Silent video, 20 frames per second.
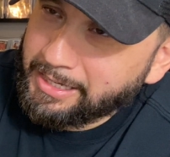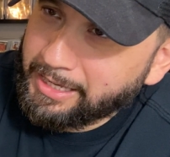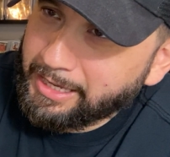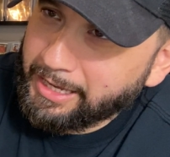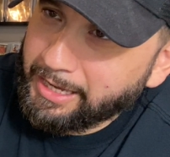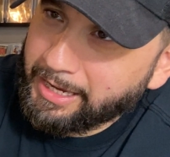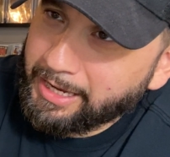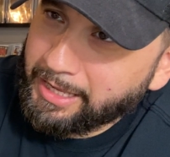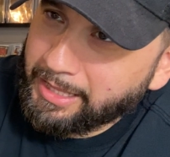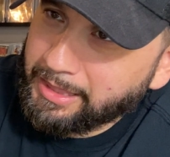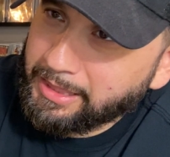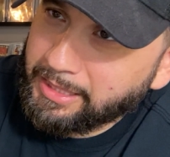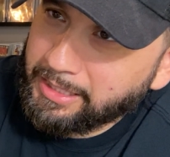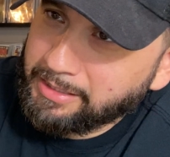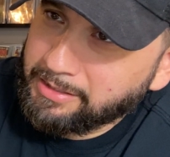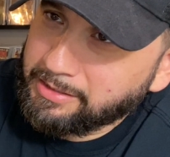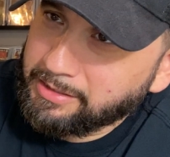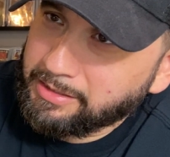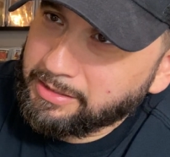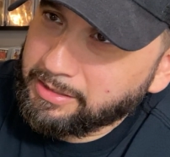And
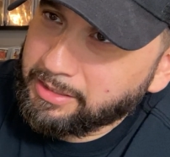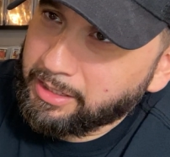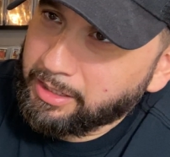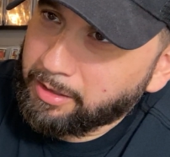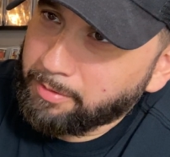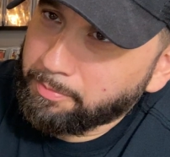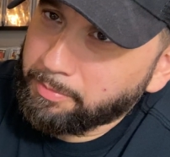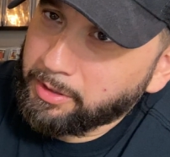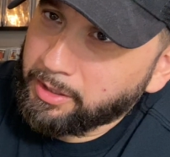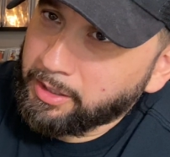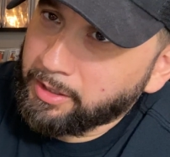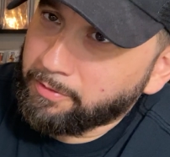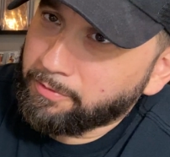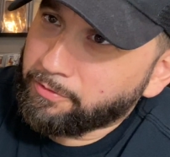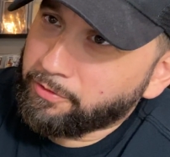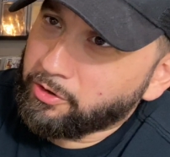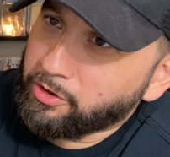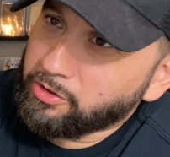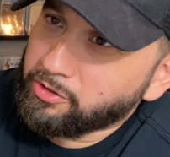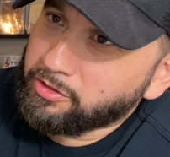this is going to be
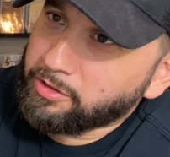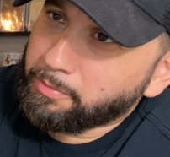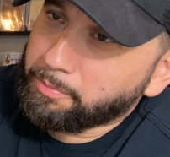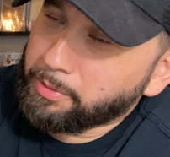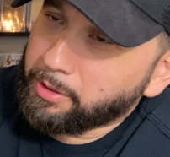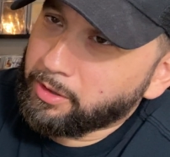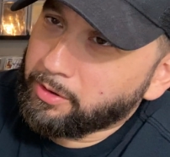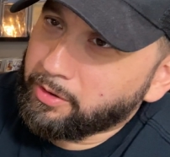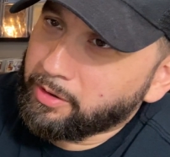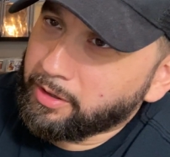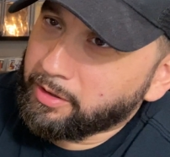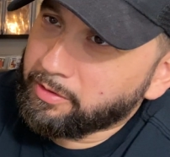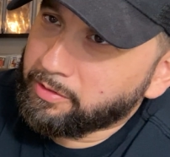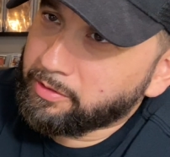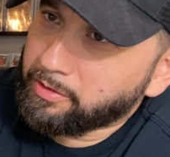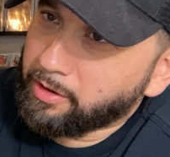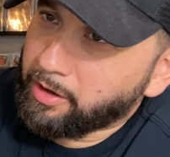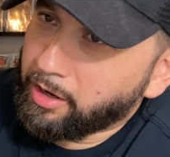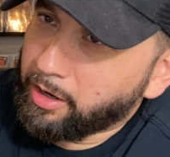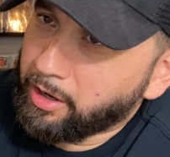first
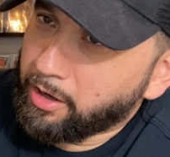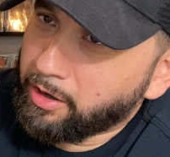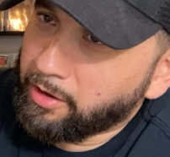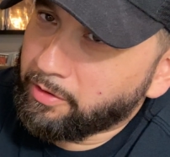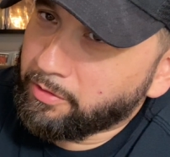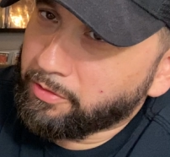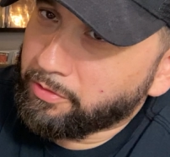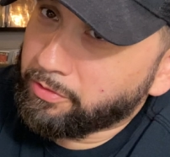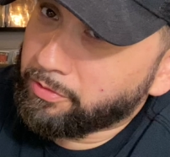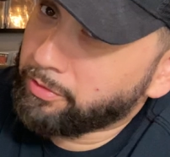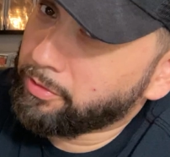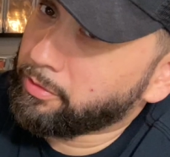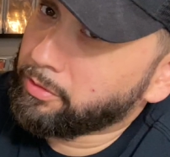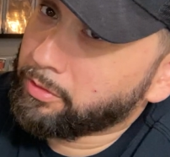appearance of